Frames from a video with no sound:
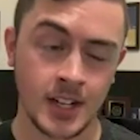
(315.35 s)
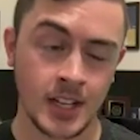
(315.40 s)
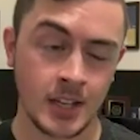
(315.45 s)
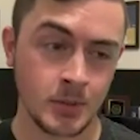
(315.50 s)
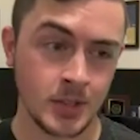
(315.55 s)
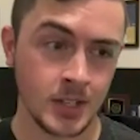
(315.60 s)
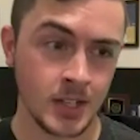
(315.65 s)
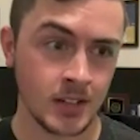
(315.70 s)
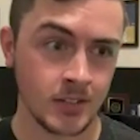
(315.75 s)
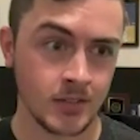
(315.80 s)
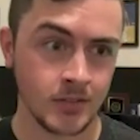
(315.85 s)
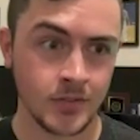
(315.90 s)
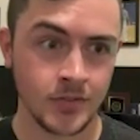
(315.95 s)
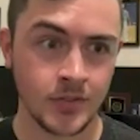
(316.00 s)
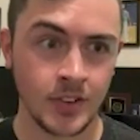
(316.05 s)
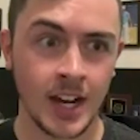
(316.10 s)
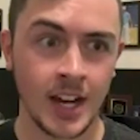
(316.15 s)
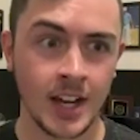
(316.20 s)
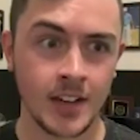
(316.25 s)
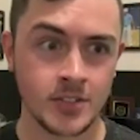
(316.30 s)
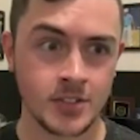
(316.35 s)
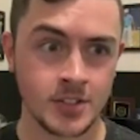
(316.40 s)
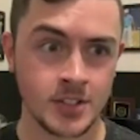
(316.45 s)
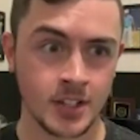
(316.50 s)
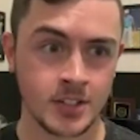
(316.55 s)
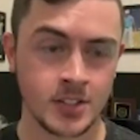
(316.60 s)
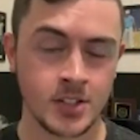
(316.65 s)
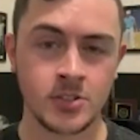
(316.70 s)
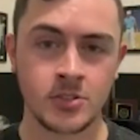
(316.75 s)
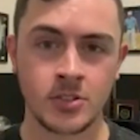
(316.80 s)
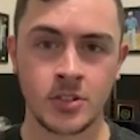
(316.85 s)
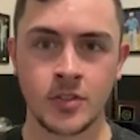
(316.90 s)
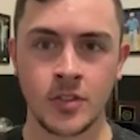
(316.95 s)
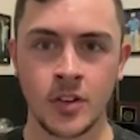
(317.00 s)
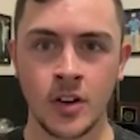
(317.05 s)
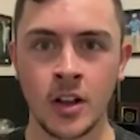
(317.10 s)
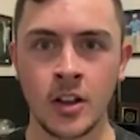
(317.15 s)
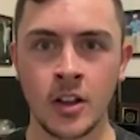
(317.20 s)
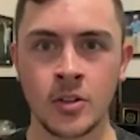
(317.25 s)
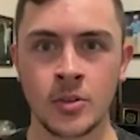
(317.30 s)
I mean, at 600
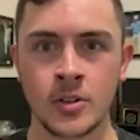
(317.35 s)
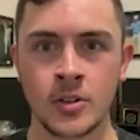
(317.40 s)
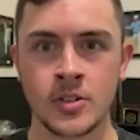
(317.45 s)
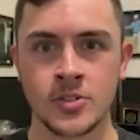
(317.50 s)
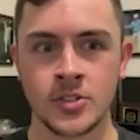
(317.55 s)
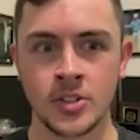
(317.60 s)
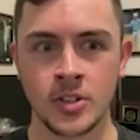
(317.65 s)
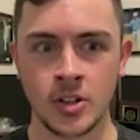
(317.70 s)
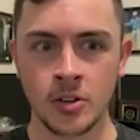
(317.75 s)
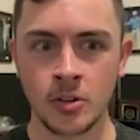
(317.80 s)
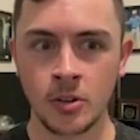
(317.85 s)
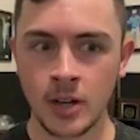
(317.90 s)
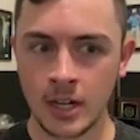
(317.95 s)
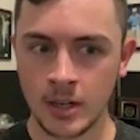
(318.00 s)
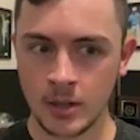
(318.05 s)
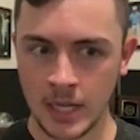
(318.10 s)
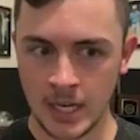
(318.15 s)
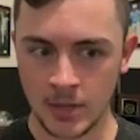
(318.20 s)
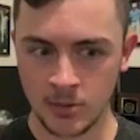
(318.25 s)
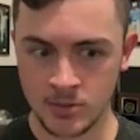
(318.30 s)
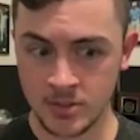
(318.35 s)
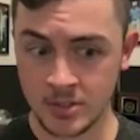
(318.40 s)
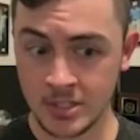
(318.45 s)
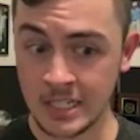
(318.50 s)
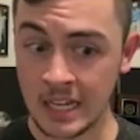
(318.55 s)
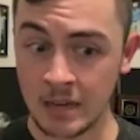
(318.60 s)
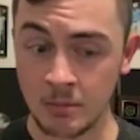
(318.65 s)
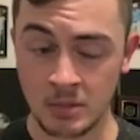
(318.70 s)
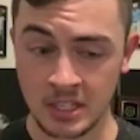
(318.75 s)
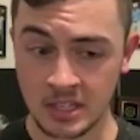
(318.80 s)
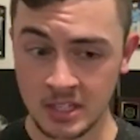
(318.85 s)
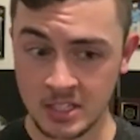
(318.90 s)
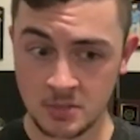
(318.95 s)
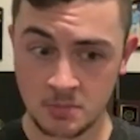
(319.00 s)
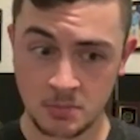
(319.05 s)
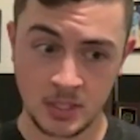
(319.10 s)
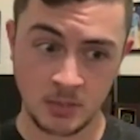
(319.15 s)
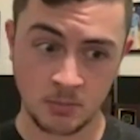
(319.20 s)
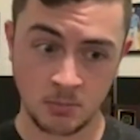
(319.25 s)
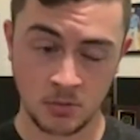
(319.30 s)
followers, I was DMing these
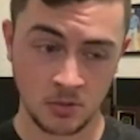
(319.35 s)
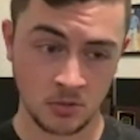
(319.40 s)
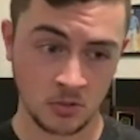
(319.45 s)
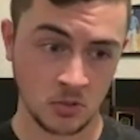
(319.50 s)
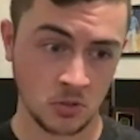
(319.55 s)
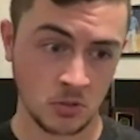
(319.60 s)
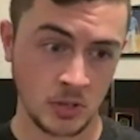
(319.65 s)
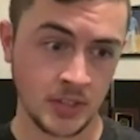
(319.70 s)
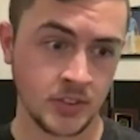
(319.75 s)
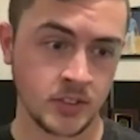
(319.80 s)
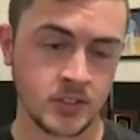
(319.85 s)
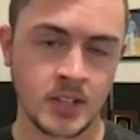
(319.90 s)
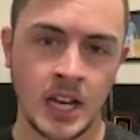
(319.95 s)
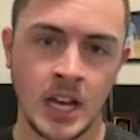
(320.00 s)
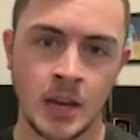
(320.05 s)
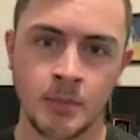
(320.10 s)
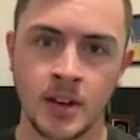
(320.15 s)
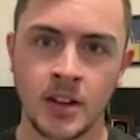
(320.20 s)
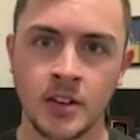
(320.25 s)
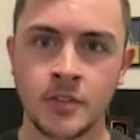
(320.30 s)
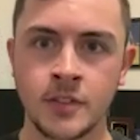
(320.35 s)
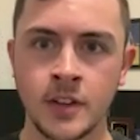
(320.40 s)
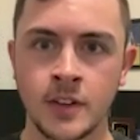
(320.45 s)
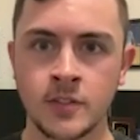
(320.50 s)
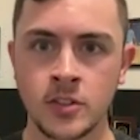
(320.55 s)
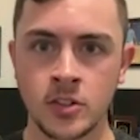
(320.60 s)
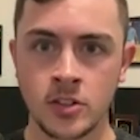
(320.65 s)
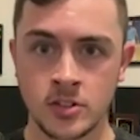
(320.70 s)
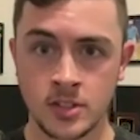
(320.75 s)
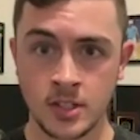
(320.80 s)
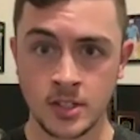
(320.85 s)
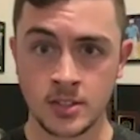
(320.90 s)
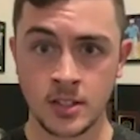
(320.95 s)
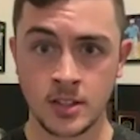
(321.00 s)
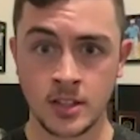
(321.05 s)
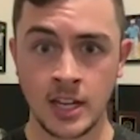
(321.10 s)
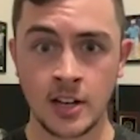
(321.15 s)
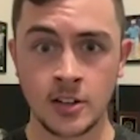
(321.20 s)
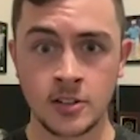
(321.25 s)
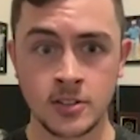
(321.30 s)
people who at the time had 50 or
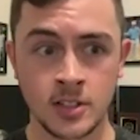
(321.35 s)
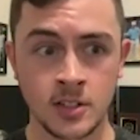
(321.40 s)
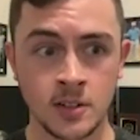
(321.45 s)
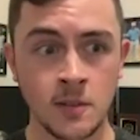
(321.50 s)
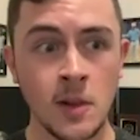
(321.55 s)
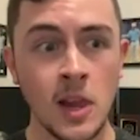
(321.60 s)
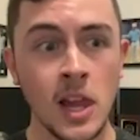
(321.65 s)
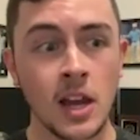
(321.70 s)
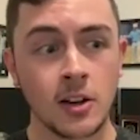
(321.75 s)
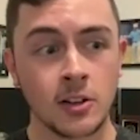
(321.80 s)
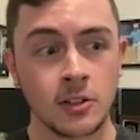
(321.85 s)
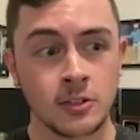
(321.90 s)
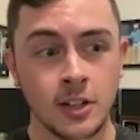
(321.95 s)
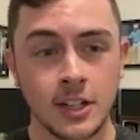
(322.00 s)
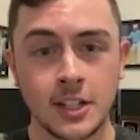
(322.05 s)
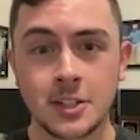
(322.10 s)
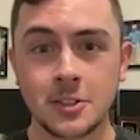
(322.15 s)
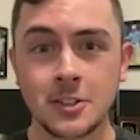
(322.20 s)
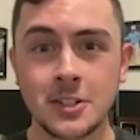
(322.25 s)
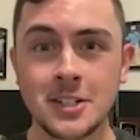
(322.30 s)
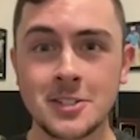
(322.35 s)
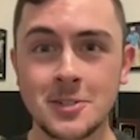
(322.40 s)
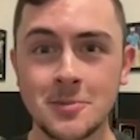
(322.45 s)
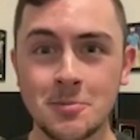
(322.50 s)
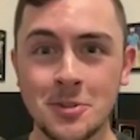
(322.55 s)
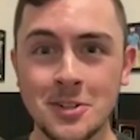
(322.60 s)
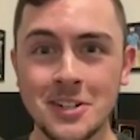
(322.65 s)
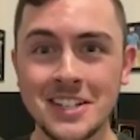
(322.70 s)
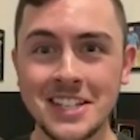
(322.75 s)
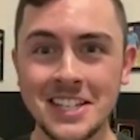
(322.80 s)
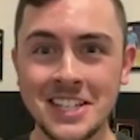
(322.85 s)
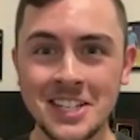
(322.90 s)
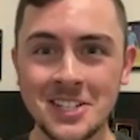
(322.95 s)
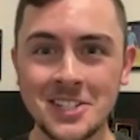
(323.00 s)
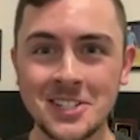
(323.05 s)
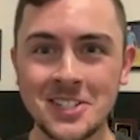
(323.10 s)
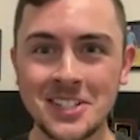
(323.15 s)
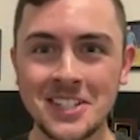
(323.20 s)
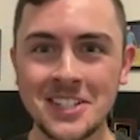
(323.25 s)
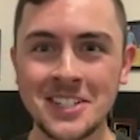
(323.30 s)
60,000. Luckily, it's a pretty
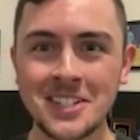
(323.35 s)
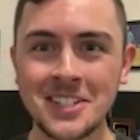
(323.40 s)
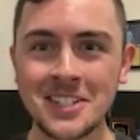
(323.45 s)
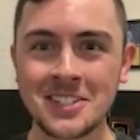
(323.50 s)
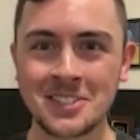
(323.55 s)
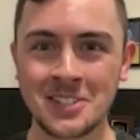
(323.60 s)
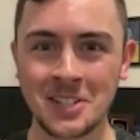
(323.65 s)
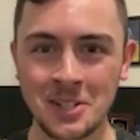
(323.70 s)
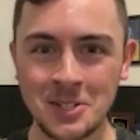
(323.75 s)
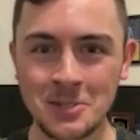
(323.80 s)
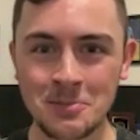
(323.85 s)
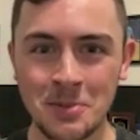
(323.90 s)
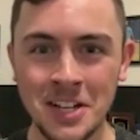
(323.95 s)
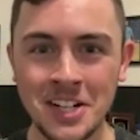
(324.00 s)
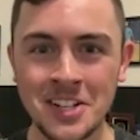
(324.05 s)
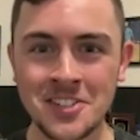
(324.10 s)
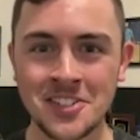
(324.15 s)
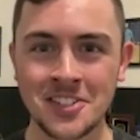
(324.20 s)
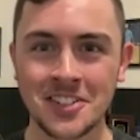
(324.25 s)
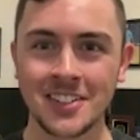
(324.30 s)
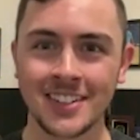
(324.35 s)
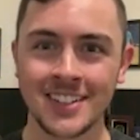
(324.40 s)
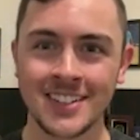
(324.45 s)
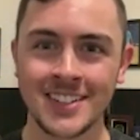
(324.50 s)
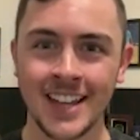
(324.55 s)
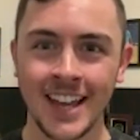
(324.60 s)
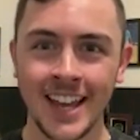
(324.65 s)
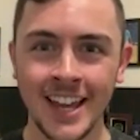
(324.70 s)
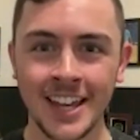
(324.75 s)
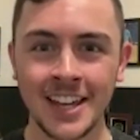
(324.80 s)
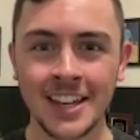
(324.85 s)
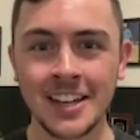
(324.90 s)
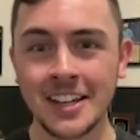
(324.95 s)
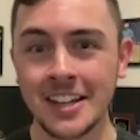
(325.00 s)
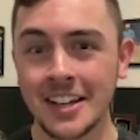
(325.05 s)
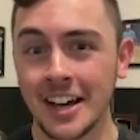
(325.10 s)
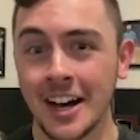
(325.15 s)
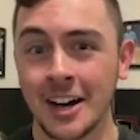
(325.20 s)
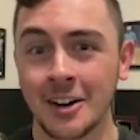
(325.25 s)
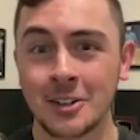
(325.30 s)
easy sales pitch. It's, hey,
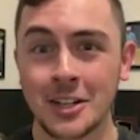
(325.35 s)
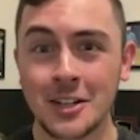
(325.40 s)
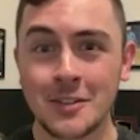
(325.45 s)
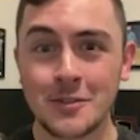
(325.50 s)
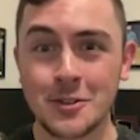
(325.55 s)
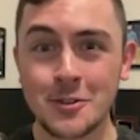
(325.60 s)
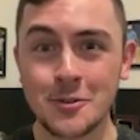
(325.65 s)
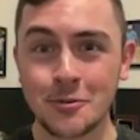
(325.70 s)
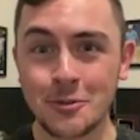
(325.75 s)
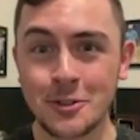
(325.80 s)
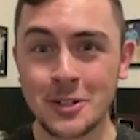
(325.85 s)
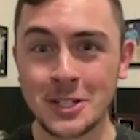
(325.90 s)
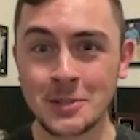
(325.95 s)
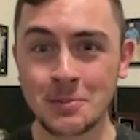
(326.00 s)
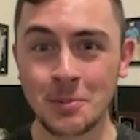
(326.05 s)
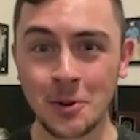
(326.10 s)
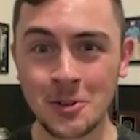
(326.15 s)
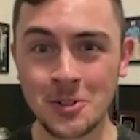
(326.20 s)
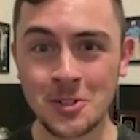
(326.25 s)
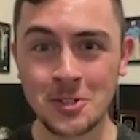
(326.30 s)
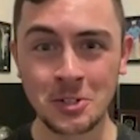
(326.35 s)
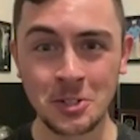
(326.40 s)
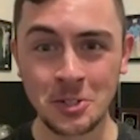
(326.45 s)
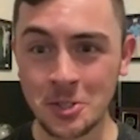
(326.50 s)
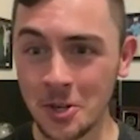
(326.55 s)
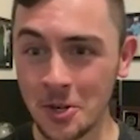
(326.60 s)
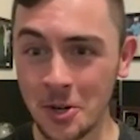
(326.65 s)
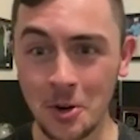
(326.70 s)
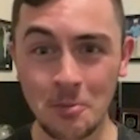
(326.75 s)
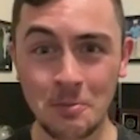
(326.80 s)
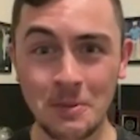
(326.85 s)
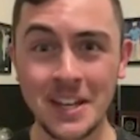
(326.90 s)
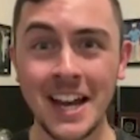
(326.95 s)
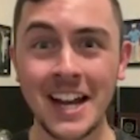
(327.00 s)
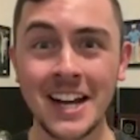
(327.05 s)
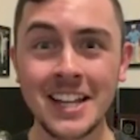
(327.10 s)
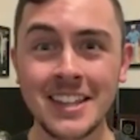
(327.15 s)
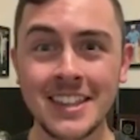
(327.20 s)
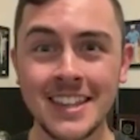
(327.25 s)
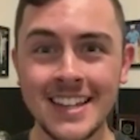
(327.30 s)
I'll give you free exposure. You don't owe me
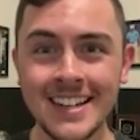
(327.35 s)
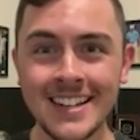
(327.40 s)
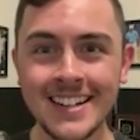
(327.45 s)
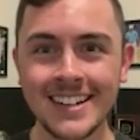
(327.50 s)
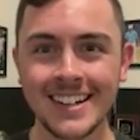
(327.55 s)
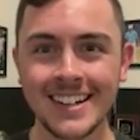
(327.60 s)
anything.